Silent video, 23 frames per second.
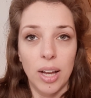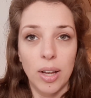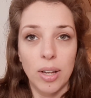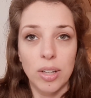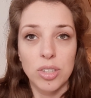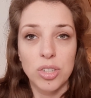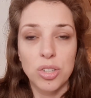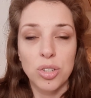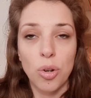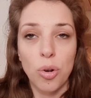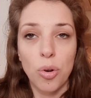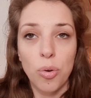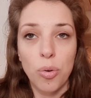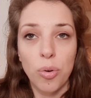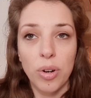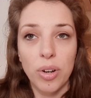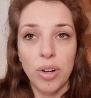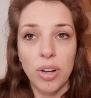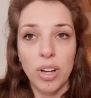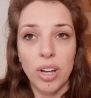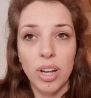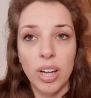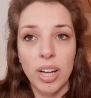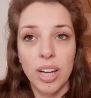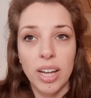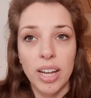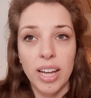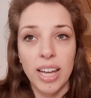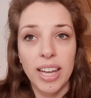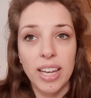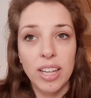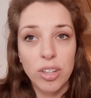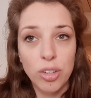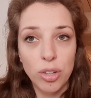So
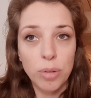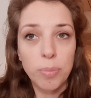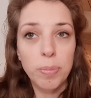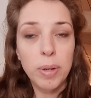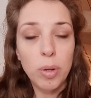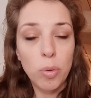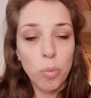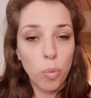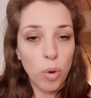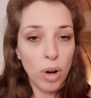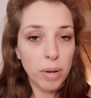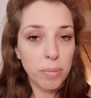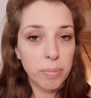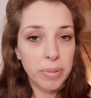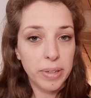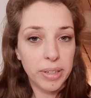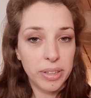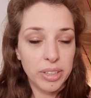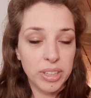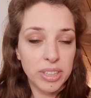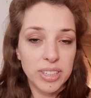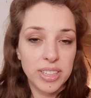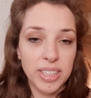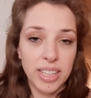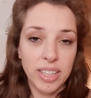it could be one parent,